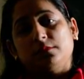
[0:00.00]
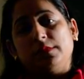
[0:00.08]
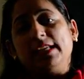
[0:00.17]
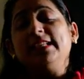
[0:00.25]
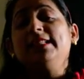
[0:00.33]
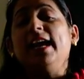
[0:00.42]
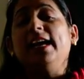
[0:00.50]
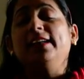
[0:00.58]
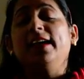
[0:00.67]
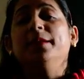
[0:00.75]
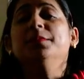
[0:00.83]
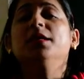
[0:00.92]
these
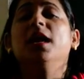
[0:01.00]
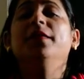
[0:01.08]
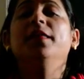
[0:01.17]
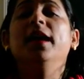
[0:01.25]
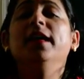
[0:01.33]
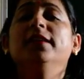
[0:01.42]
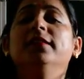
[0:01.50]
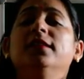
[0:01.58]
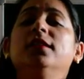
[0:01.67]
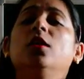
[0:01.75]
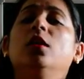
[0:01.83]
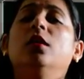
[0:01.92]
diagrams are there in
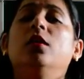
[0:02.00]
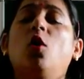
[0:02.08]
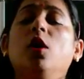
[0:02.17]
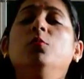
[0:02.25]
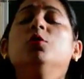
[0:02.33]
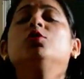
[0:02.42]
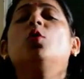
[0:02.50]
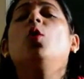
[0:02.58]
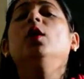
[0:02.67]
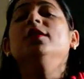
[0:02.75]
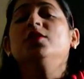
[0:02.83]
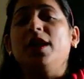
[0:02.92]
the almost
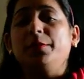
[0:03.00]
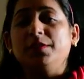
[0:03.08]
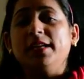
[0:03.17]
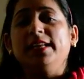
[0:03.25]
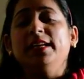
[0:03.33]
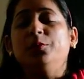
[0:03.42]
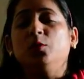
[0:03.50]
all the chapters, like